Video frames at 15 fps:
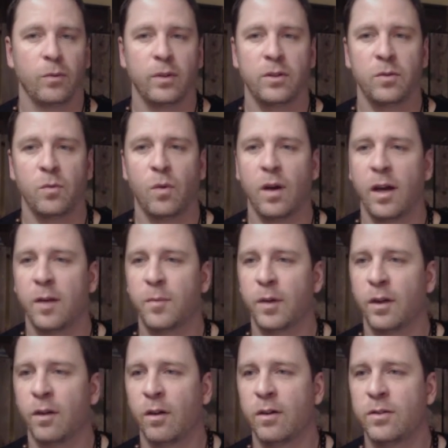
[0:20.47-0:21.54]
The reason why
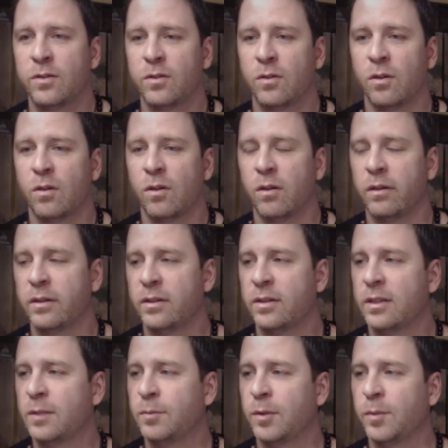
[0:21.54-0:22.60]
I've been gone so long
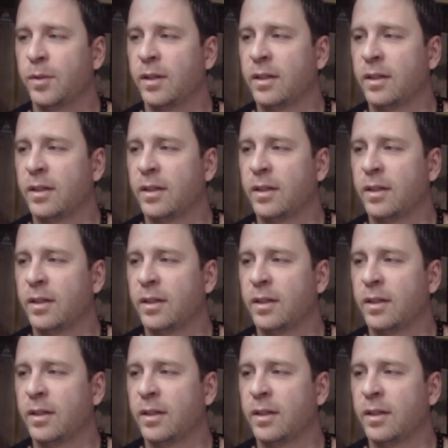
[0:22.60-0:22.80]
is simply